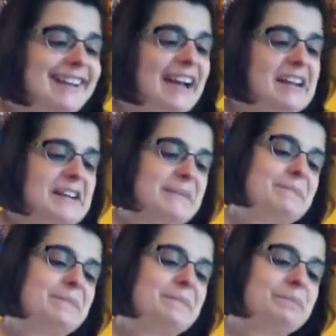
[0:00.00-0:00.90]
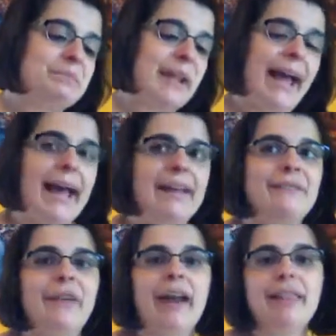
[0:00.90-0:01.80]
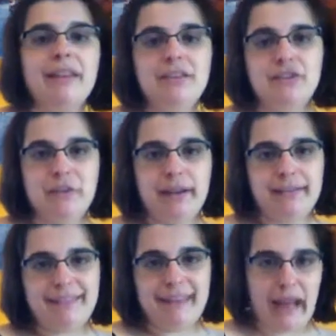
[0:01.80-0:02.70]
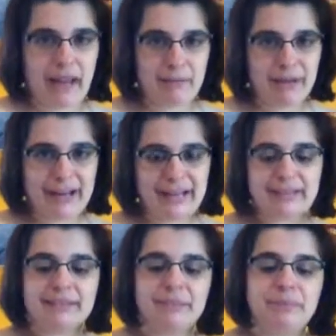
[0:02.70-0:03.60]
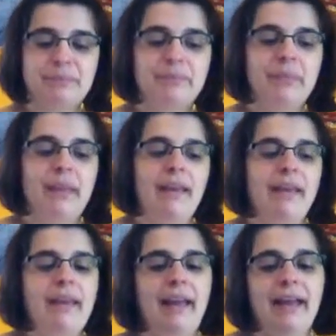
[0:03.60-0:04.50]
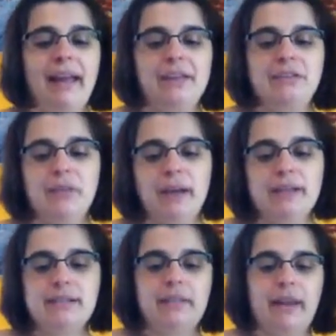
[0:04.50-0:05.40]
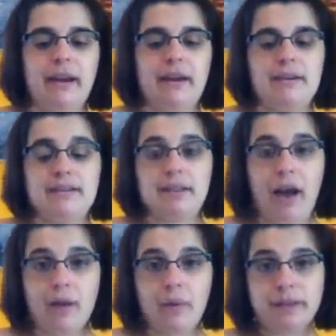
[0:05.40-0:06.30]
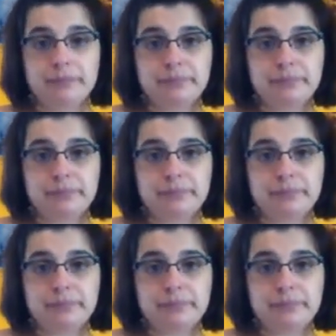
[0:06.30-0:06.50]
I finally joined Yarnbox, and I joined their sock one.